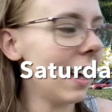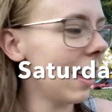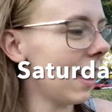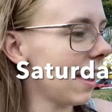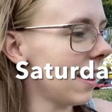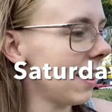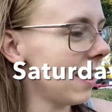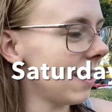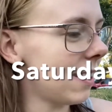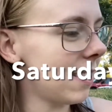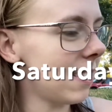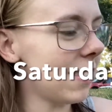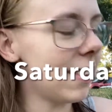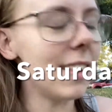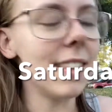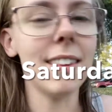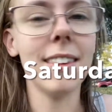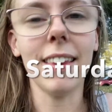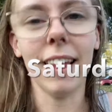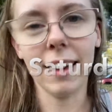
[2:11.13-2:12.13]
and this is
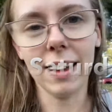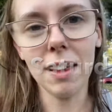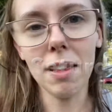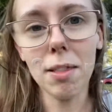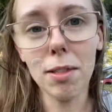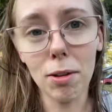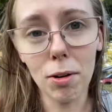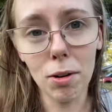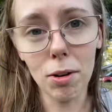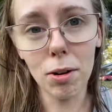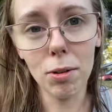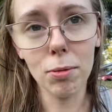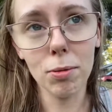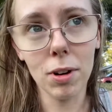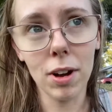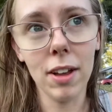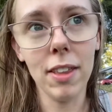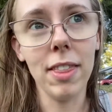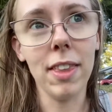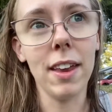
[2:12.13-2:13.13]
the second long
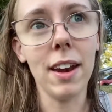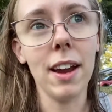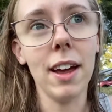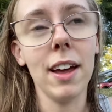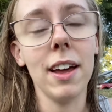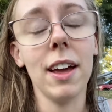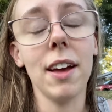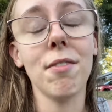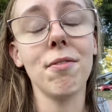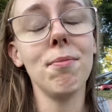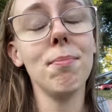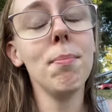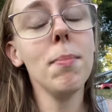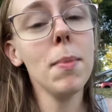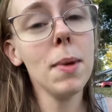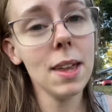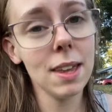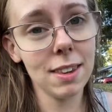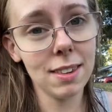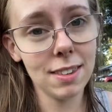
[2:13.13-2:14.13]
run that I have
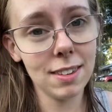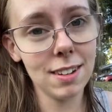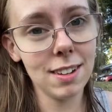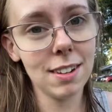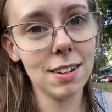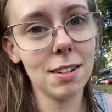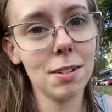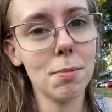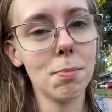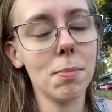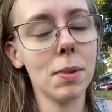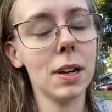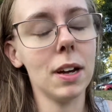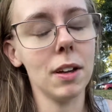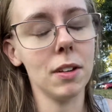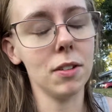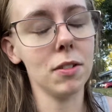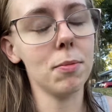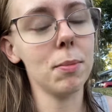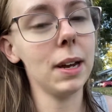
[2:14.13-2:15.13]
missed
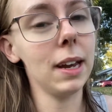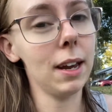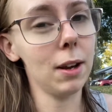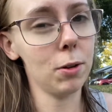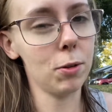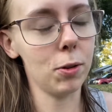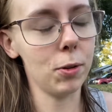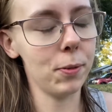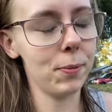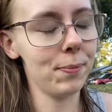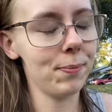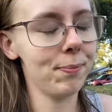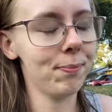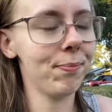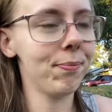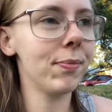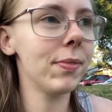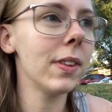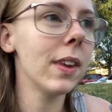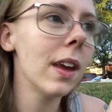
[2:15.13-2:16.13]
because of my ankle,
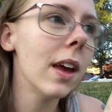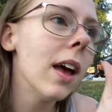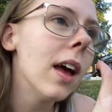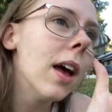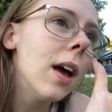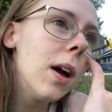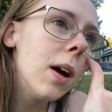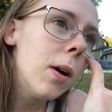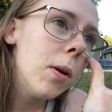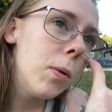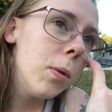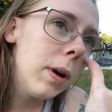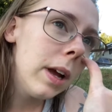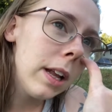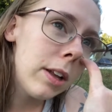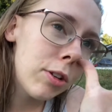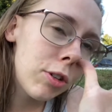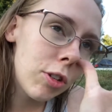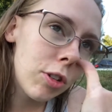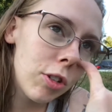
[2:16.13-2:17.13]

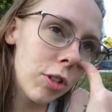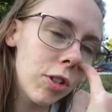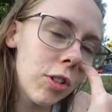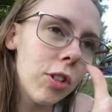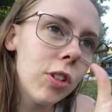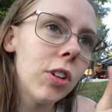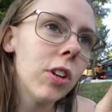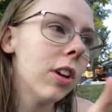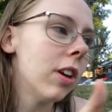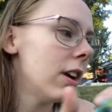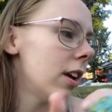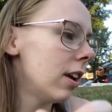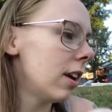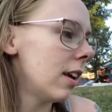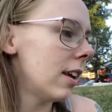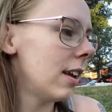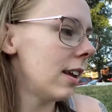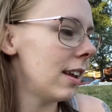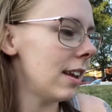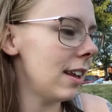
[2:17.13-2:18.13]
which
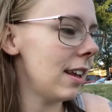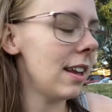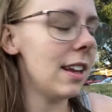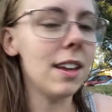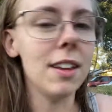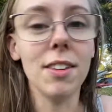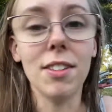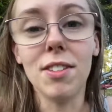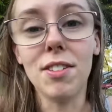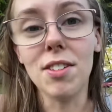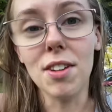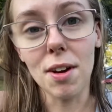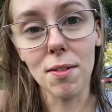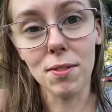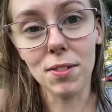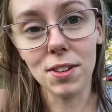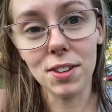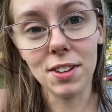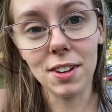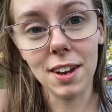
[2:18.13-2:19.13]
is
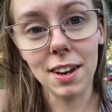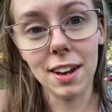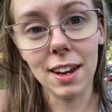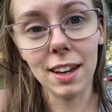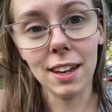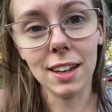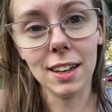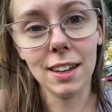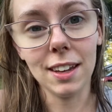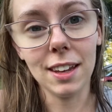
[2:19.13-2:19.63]
devastating.